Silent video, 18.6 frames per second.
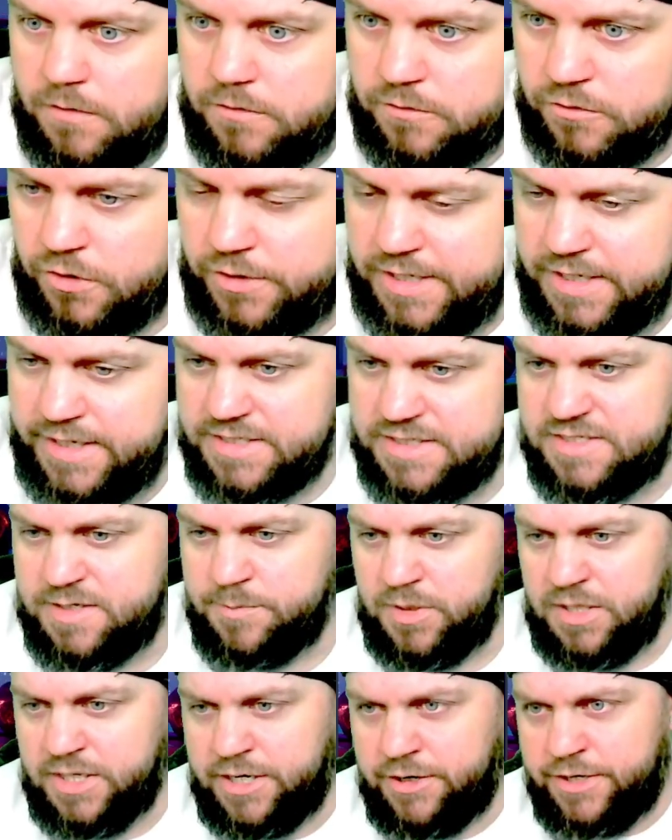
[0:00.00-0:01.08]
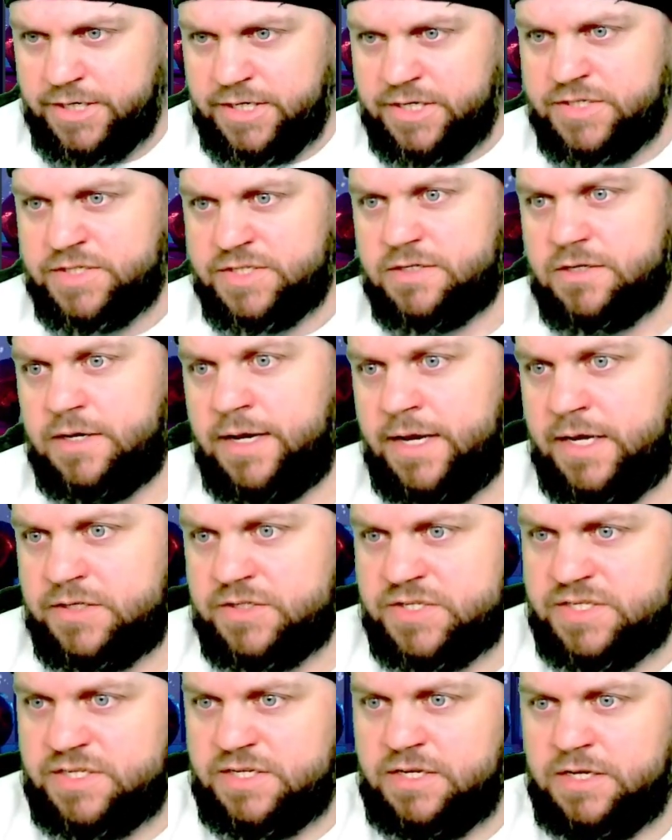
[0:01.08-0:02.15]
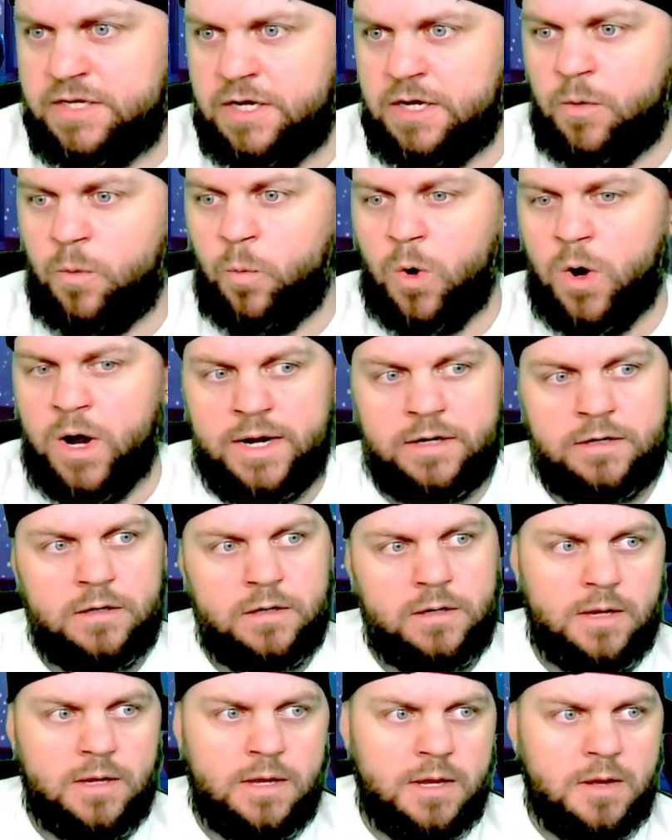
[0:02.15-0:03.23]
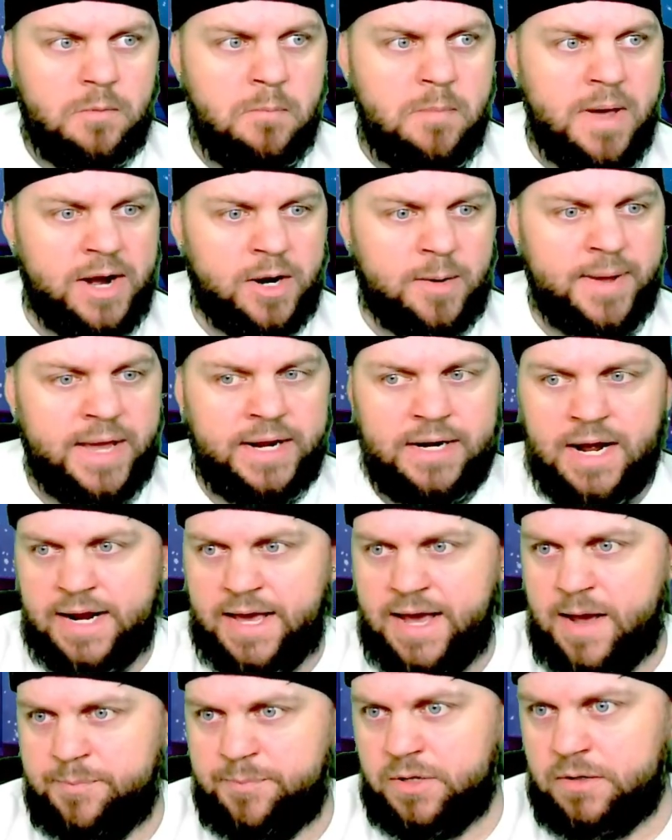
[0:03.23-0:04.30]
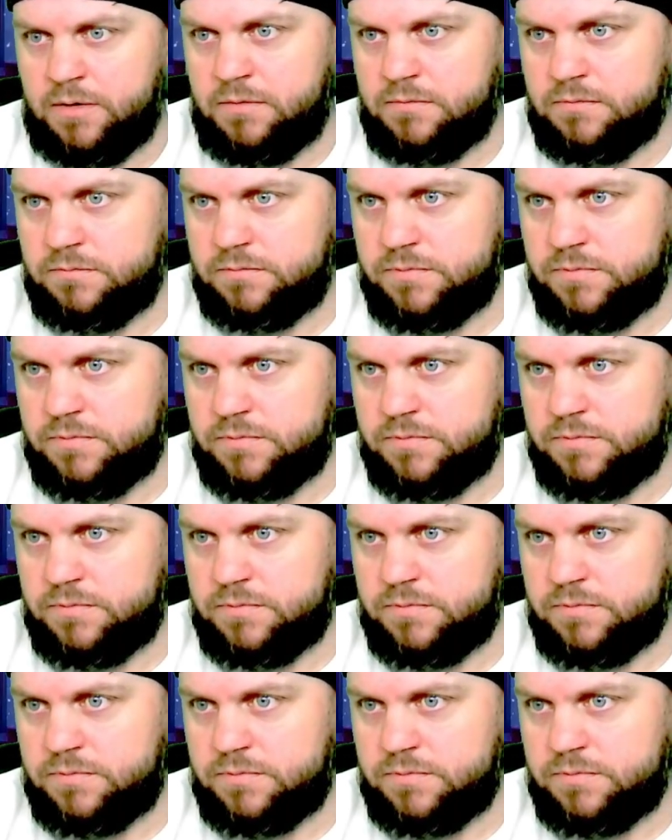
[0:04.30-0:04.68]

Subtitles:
looking at similarities and seeing what may or may not happen.